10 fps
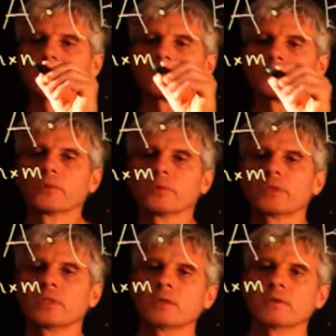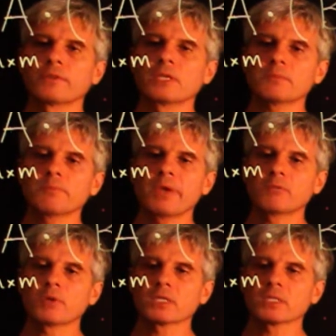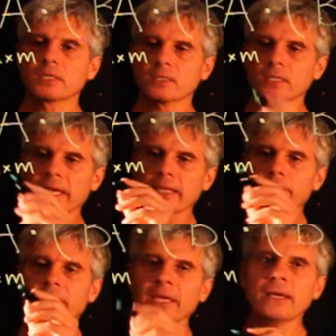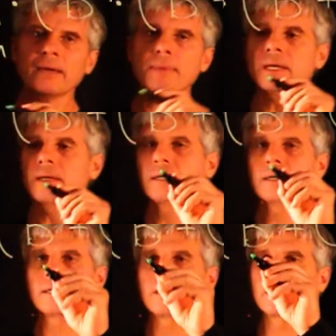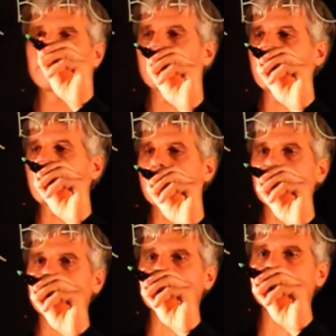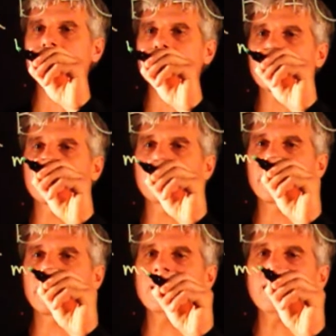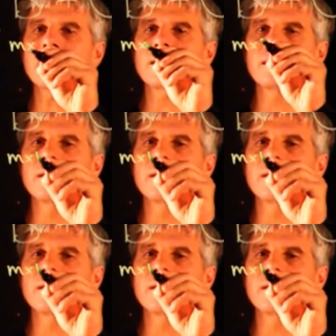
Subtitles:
so if this matrix is n by m and B is m by k,